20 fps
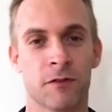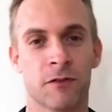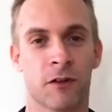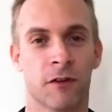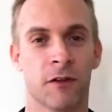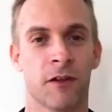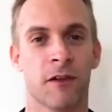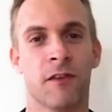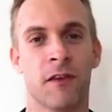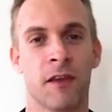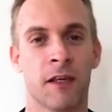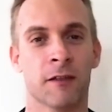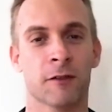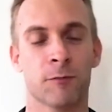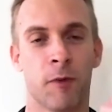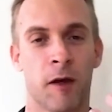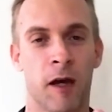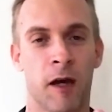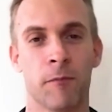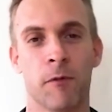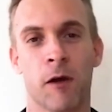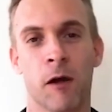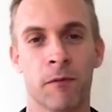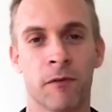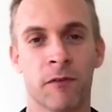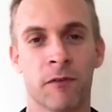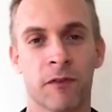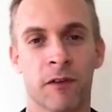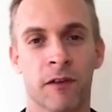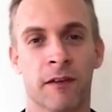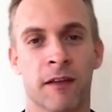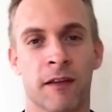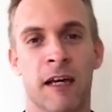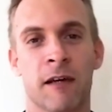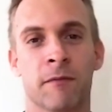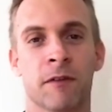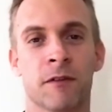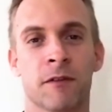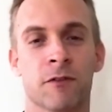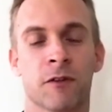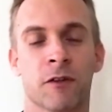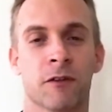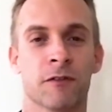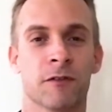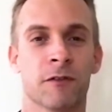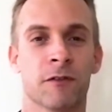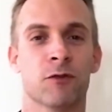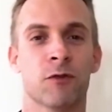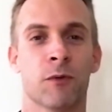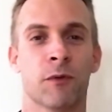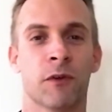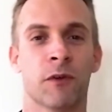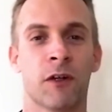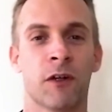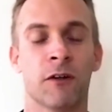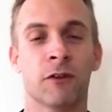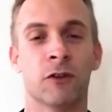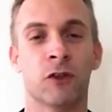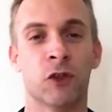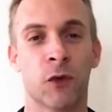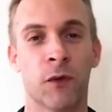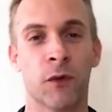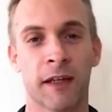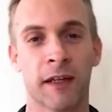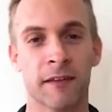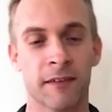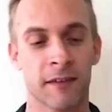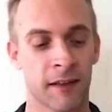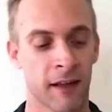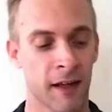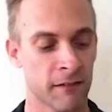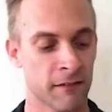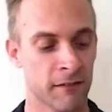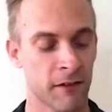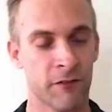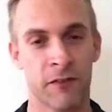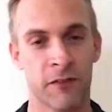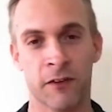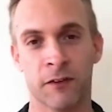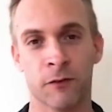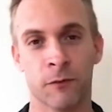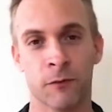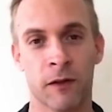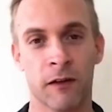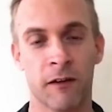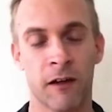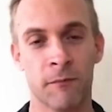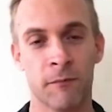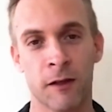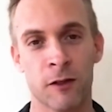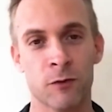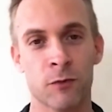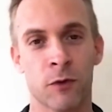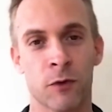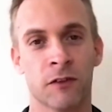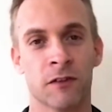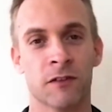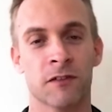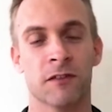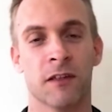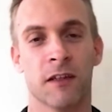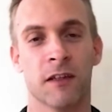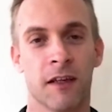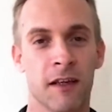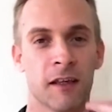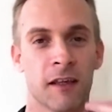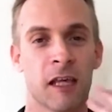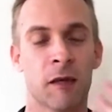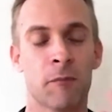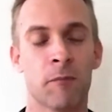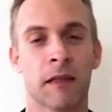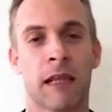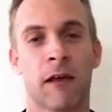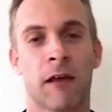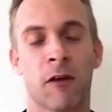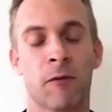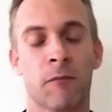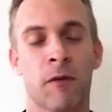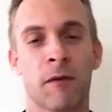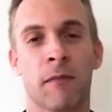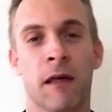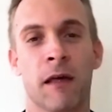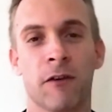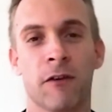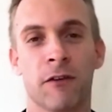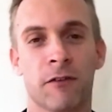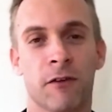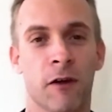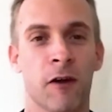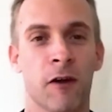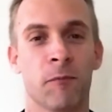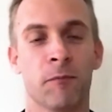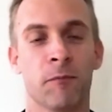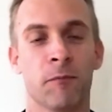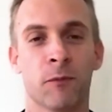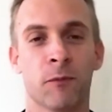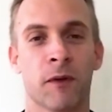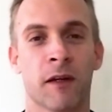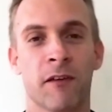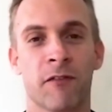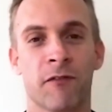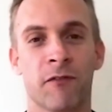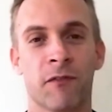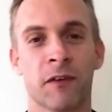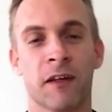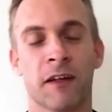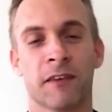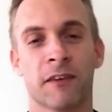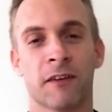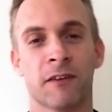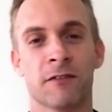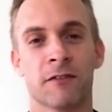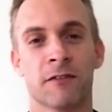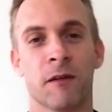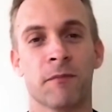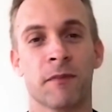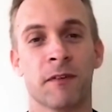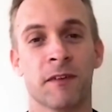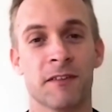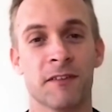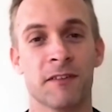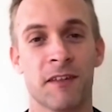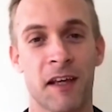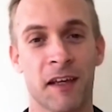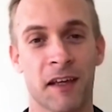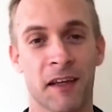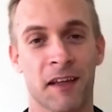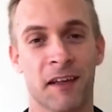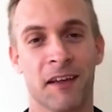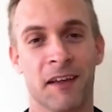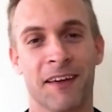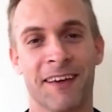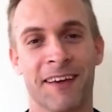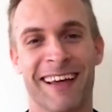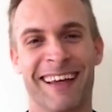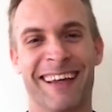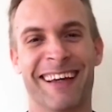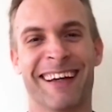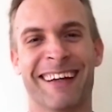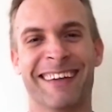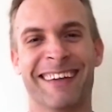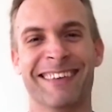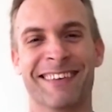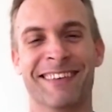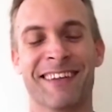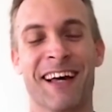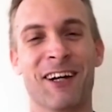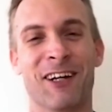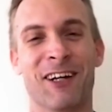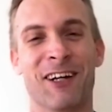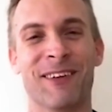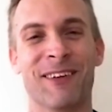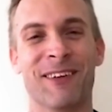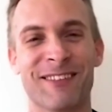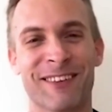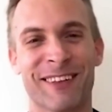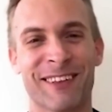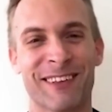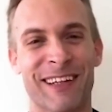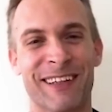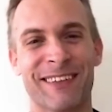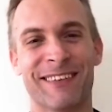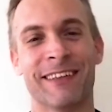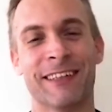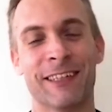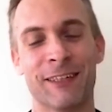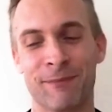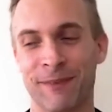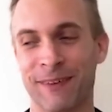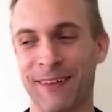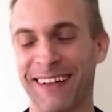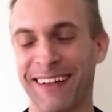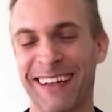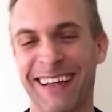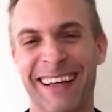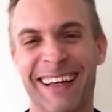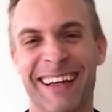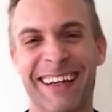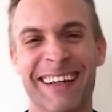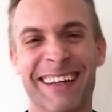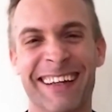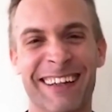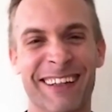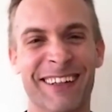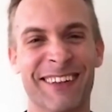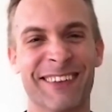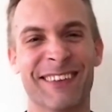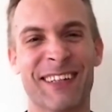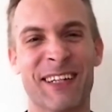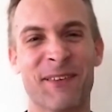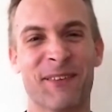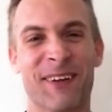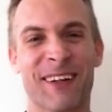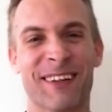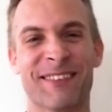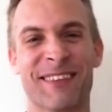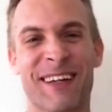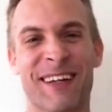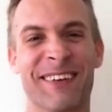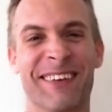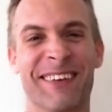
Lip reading: things pop open for them. And so since we were all enjoying it together, I figured, well, I may as well just keep allowing my mouth to open when I feel like there's something to say. Not always a good idea, but you know, it works out.